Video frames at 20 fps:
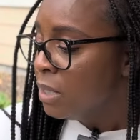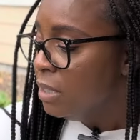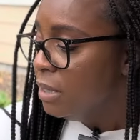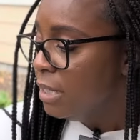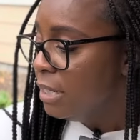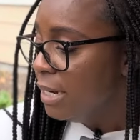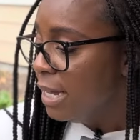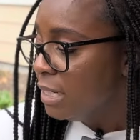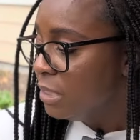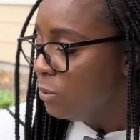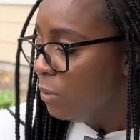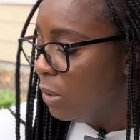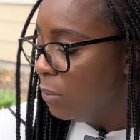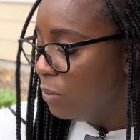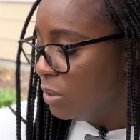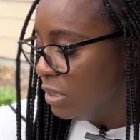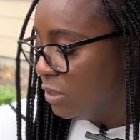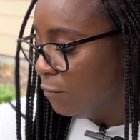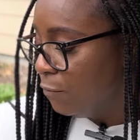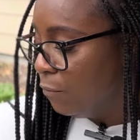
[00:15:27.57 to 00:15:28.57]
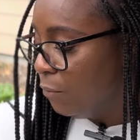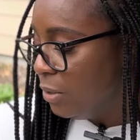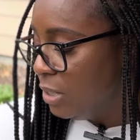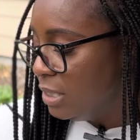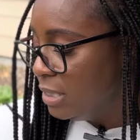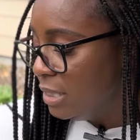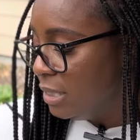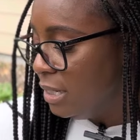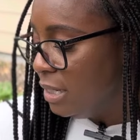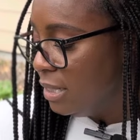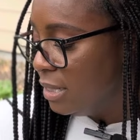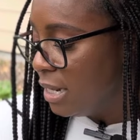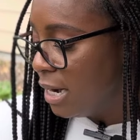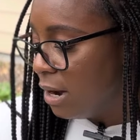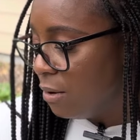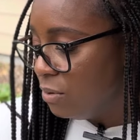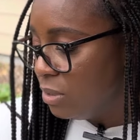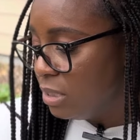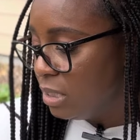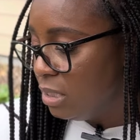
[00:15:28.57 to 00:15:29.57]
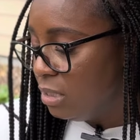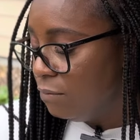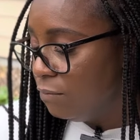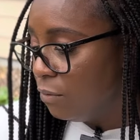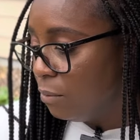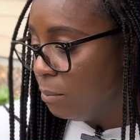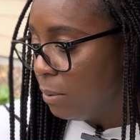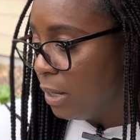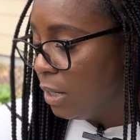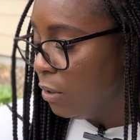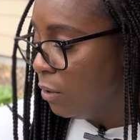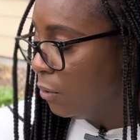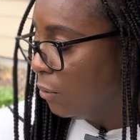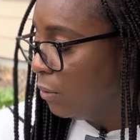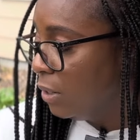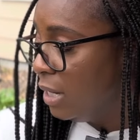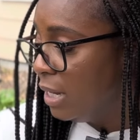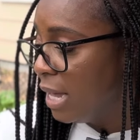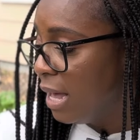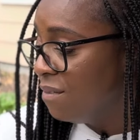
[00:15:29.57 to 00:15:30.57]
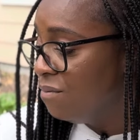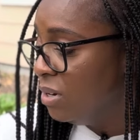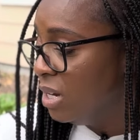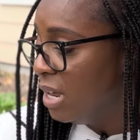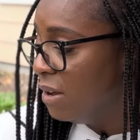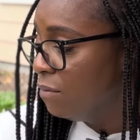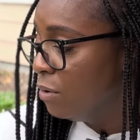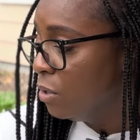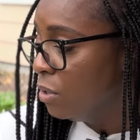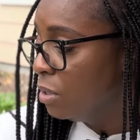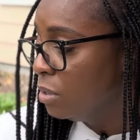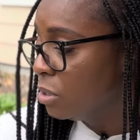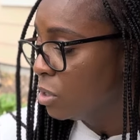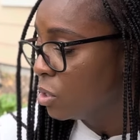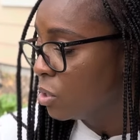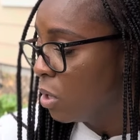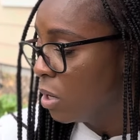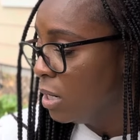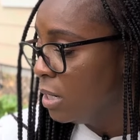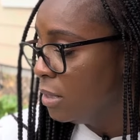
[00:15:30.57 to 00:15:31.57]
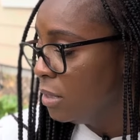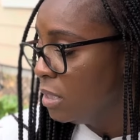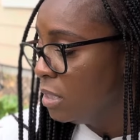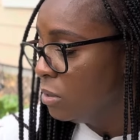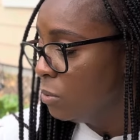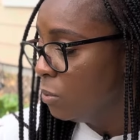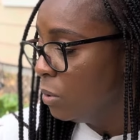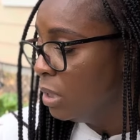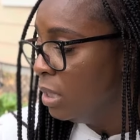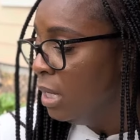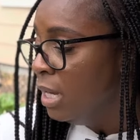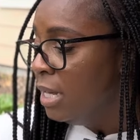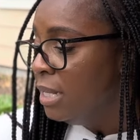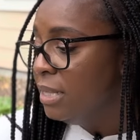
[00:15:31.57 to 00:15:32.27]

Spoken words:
The next one was a free seed that I received from Baker Creek. I've never started this one.